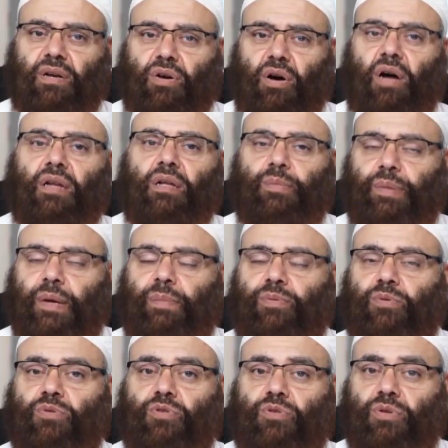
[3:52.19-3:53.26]
calling
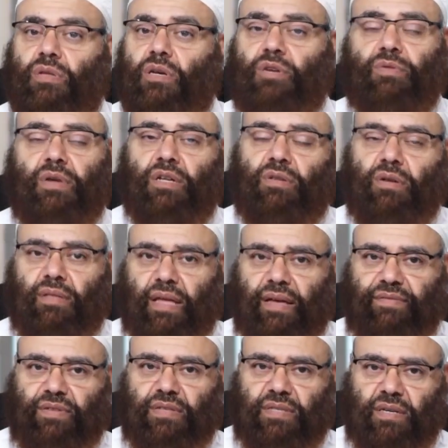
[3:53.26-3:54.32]
people to the Creator of the
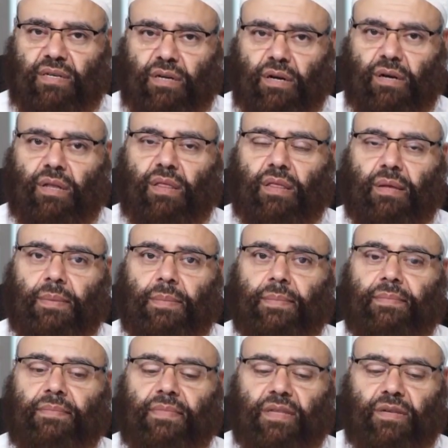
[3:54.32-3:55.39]
heavens and the earth,
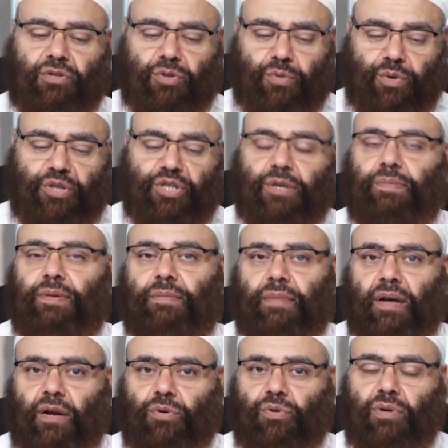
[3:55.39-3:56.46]
to worship Him
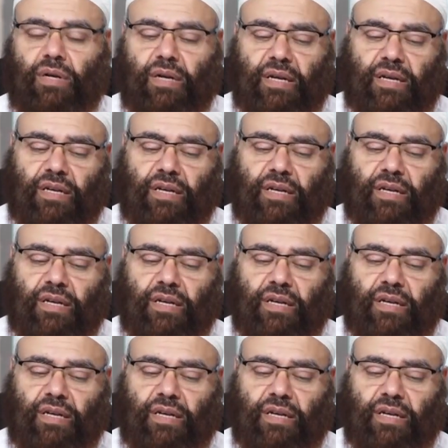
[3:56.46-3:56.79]
alone.